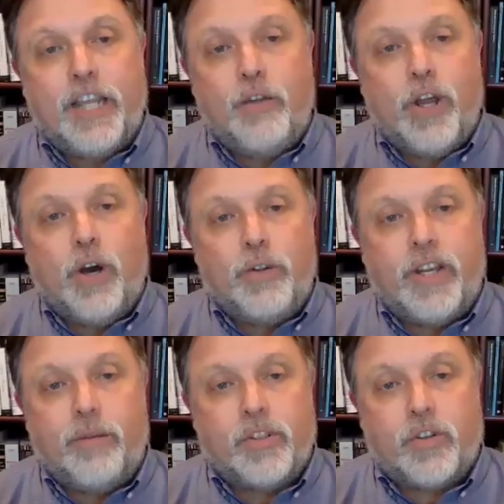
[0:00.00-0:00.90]
know
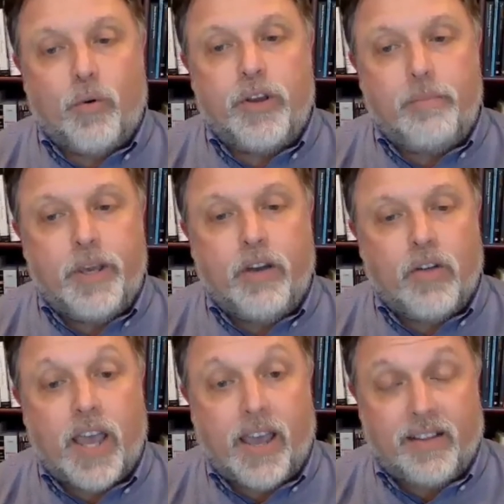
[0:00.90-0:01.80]
that it was going to be
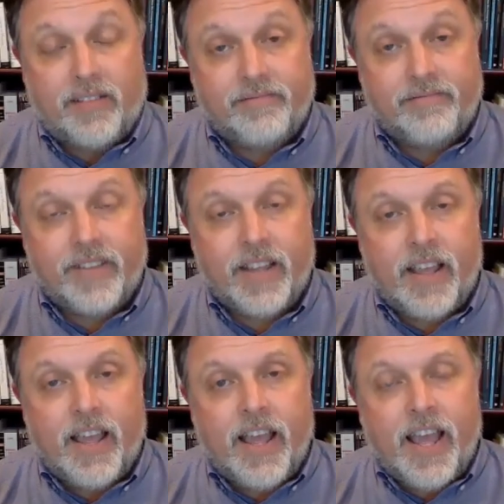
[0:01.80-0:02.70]
okay.
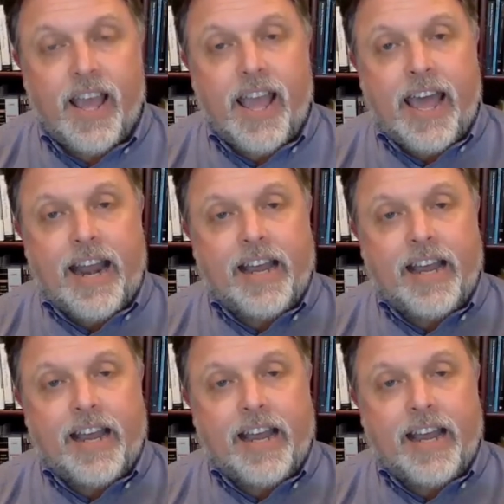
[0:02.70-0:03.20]
And I